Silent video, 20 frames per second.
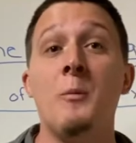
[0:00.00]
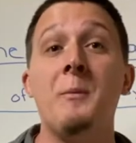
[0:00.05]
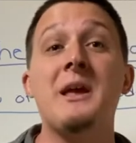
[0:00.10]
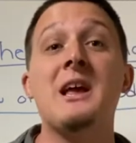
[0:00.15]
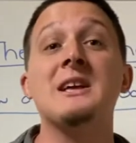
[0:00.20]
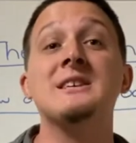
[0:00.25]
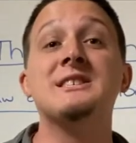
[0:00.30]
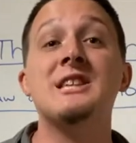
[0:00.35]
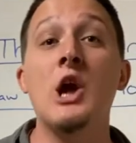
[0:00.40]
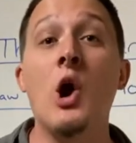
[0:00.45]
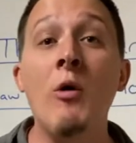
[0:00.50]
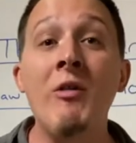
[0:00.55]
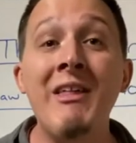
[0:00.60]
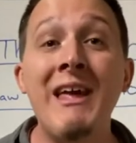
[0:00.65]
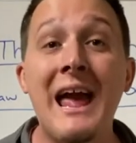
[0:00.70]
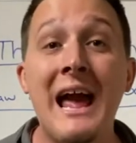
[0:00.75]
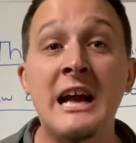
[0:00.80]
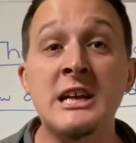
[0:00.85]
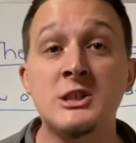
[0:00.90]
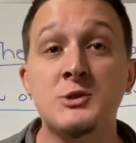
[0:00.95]
because the only
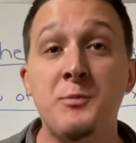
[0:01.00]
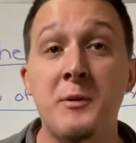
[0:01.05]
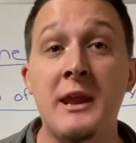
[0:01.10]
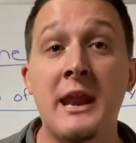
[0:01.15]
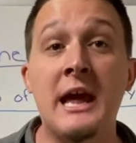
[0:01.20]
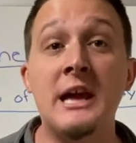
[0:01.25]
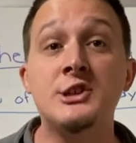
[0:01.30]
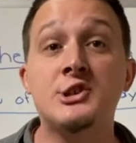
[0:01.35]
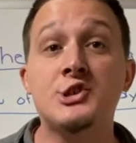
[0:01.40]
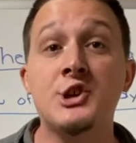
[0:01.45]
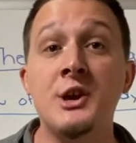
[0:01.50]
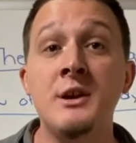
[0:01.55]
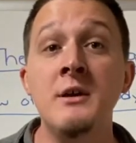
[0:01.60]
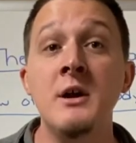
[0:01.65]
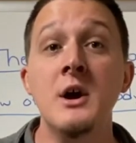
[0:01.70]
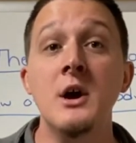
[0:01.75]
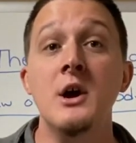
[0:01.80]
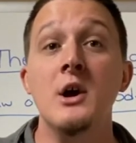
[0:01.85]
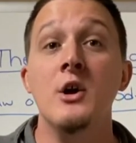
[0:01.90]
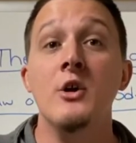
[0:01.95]
explanation